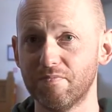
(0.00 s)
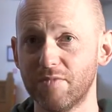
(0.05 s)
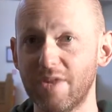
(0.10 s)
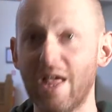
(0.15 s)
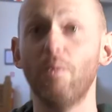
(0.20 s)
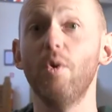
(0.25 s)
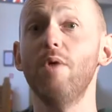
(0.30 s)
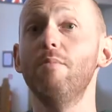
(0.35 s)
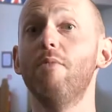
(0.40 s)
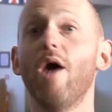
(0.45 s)

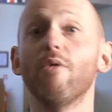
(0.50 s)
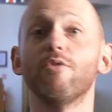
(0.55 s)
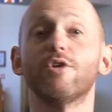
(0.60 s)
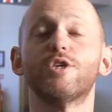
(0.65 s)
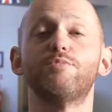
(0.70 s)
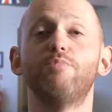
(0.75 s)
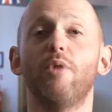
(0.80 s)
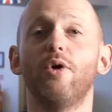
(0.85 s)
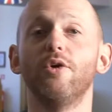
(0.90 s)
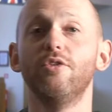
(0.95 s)
Now, we might
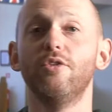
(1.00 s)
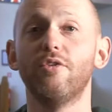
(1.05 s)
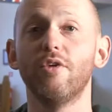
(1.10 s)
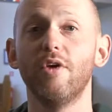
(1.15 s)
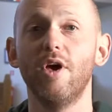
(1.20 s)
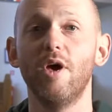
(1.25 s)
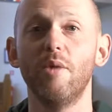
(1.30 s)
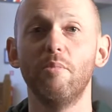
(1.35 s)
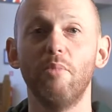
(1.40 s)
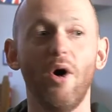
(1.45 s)
respond
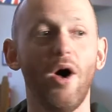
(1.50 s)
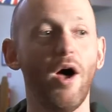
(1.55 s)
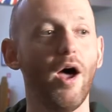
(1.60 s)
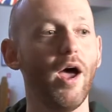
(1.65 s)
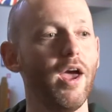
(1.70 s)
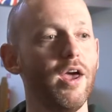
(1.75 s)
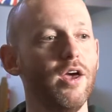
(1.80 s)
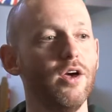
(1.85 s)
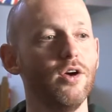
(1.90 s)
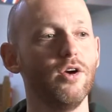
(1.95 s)

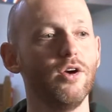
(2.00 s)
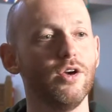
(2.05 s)
by